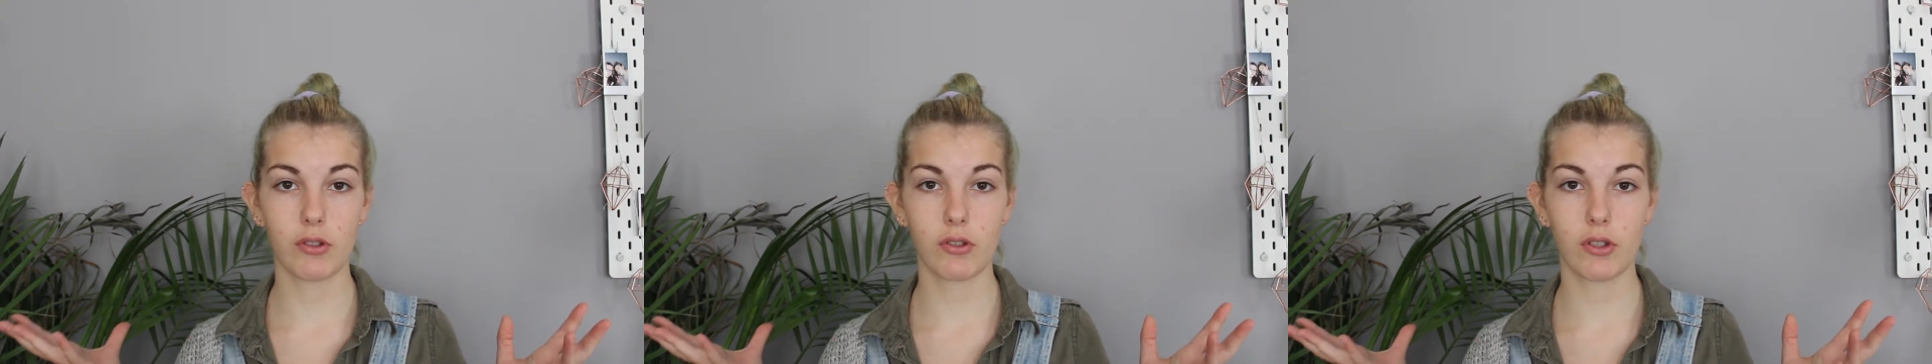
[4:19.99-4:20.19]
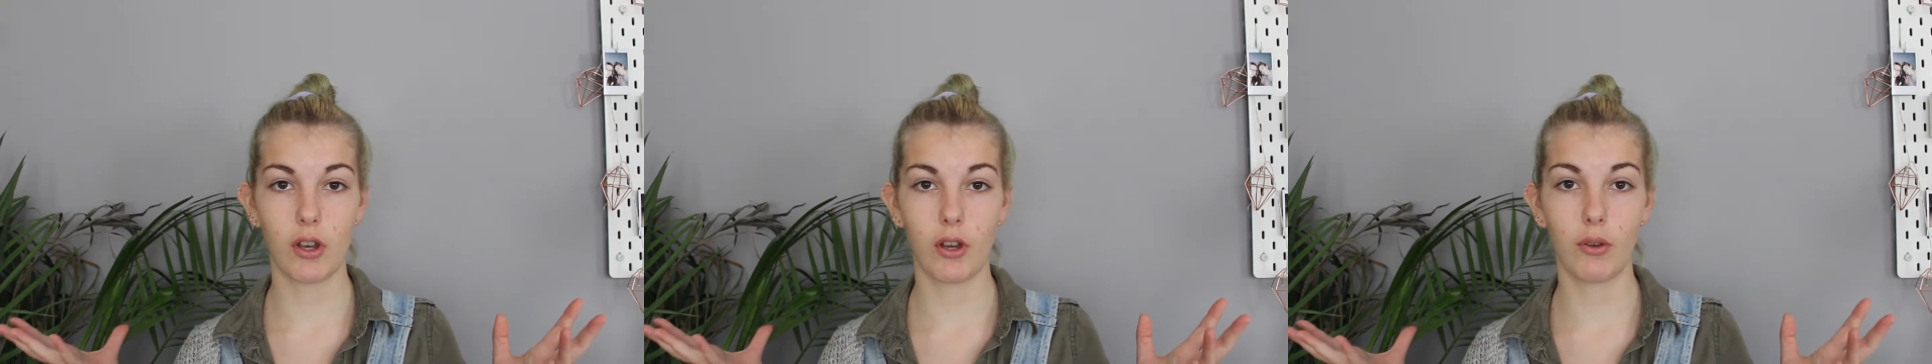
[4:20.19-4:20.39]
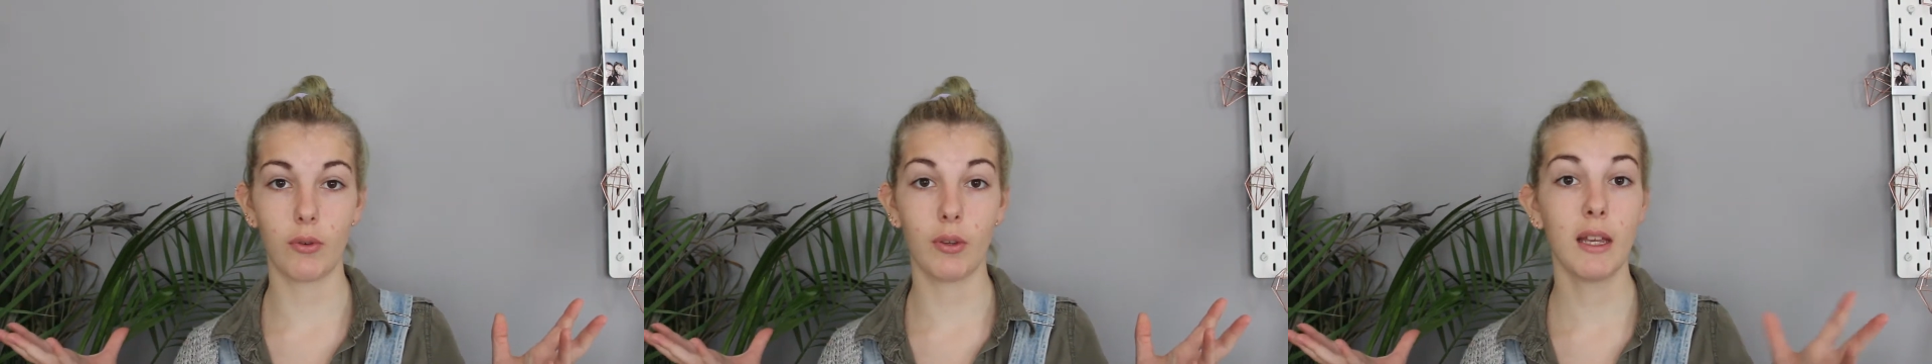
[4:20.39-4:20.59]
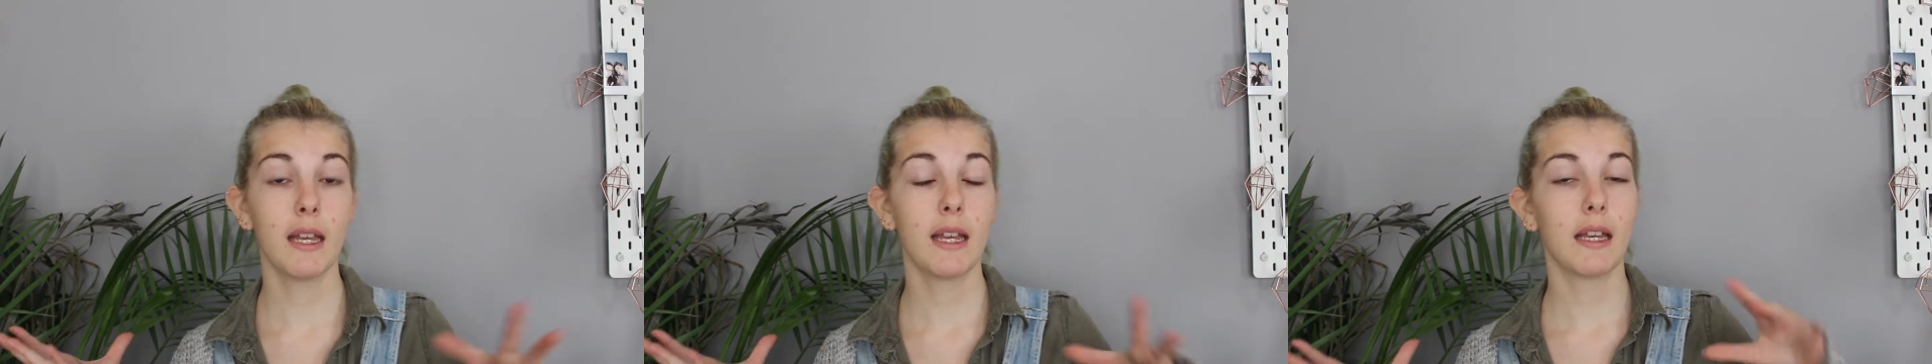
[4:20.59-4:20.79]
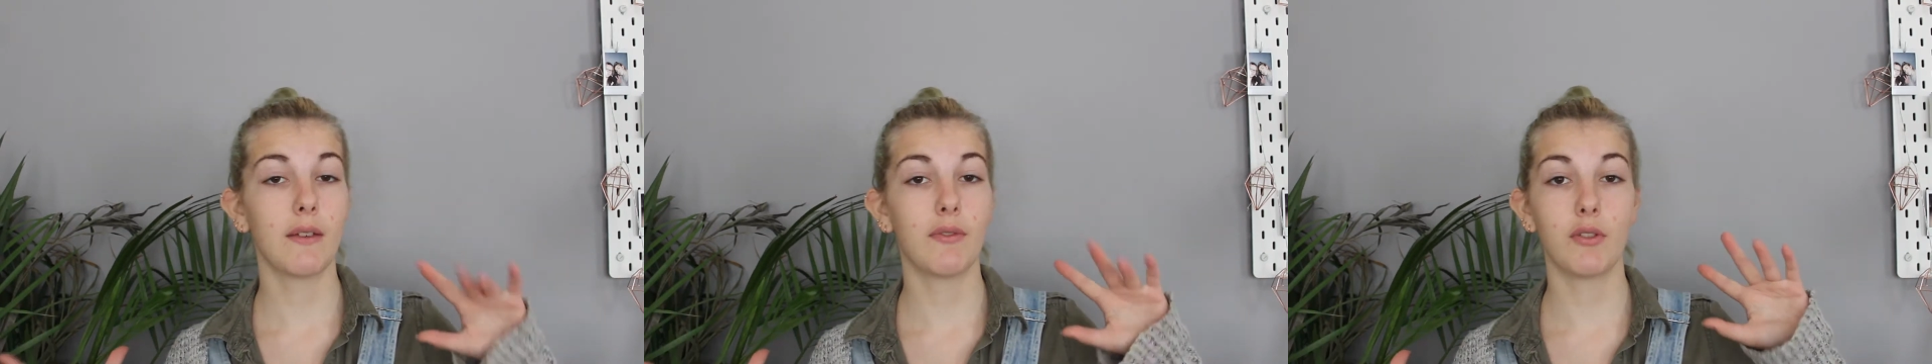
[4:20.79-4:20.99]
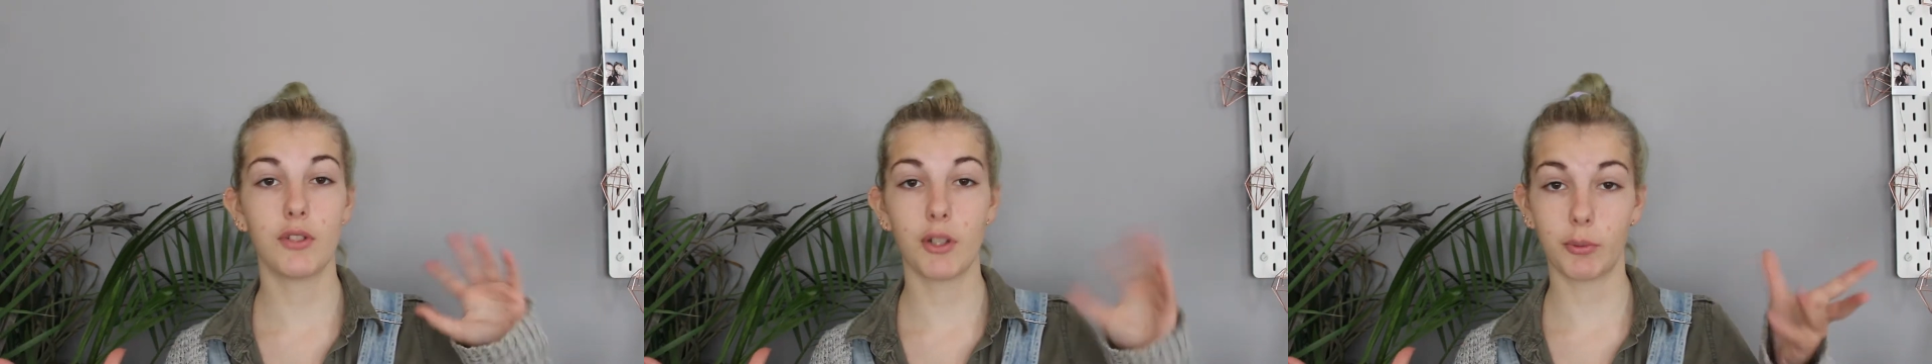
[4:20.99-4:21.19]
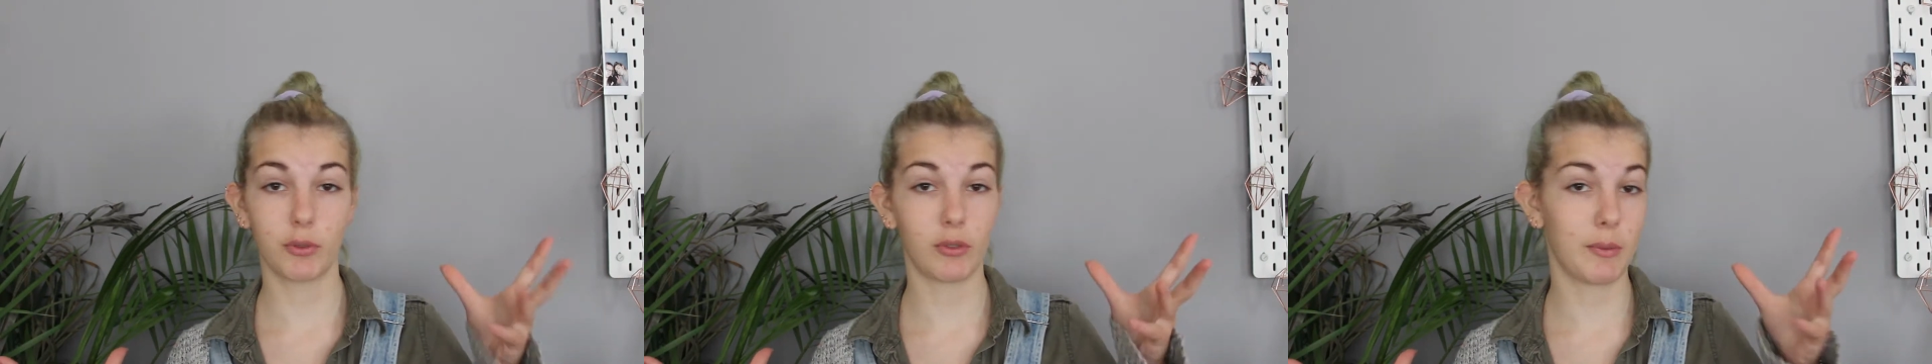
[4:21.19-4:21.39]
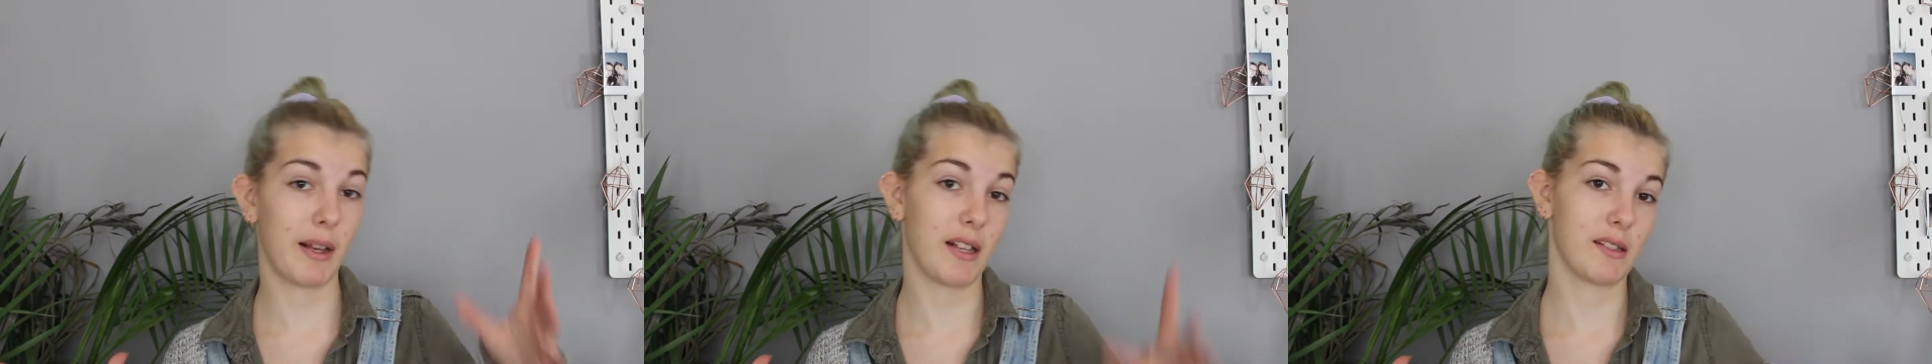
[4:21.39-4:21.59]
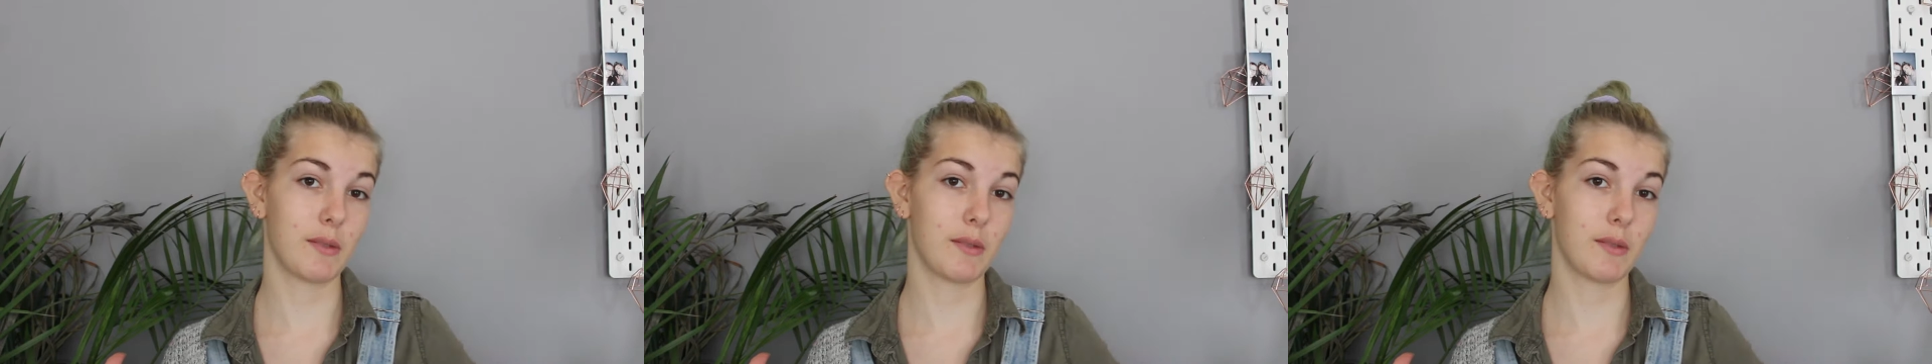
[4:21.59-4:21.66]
So if you double £3,